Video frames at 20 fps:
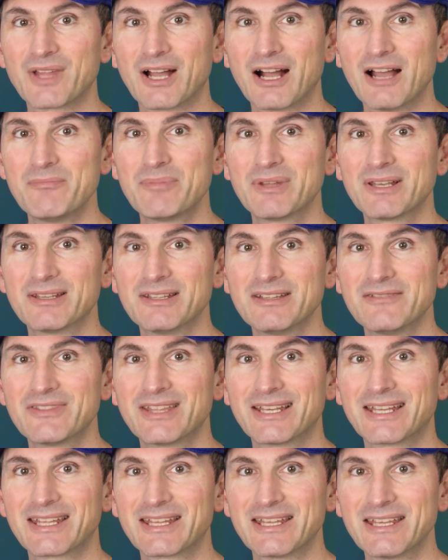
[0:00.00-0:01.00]
I believe
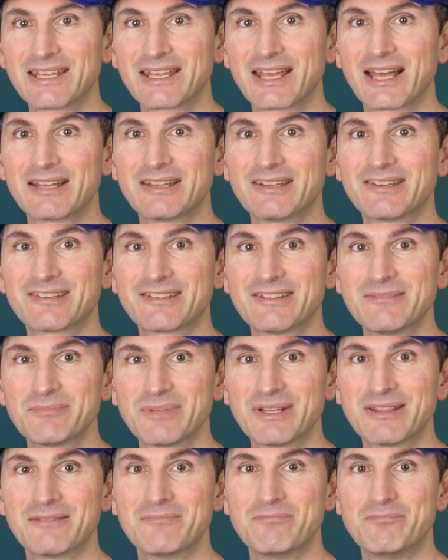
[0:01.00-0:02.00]
that KiCad is
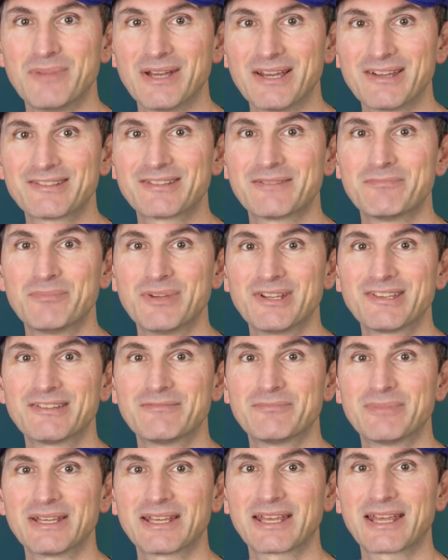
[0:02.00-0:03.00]
simply the best
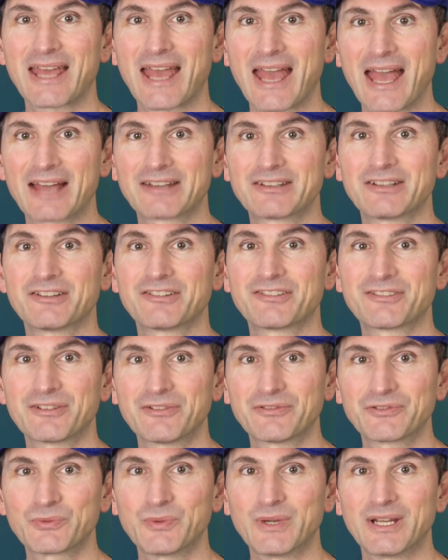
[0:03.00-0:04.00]
PCB CAD
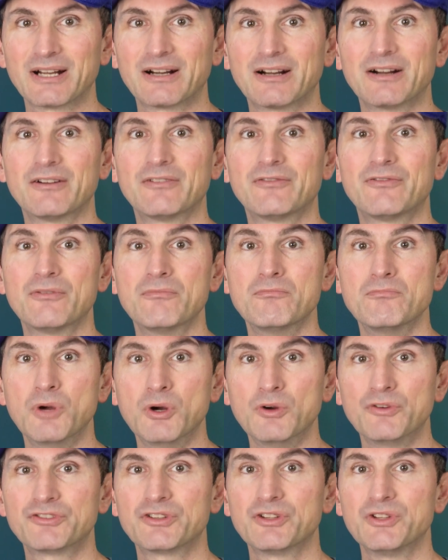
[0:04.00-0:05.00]
software for
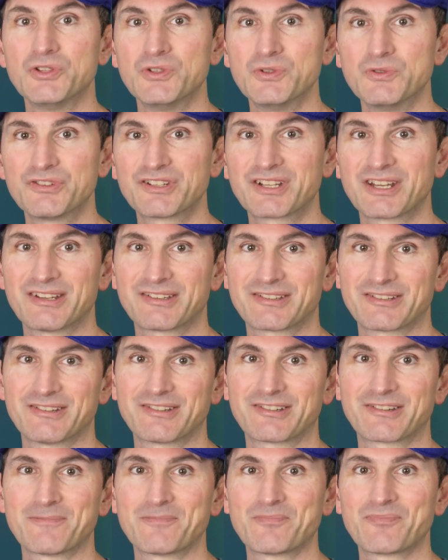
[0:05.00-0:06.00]
most use
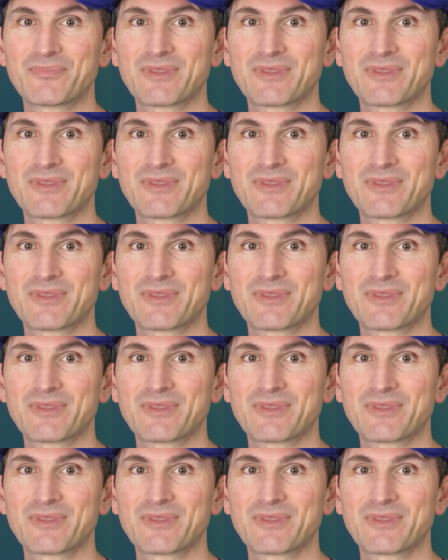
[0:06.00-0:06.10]
cases.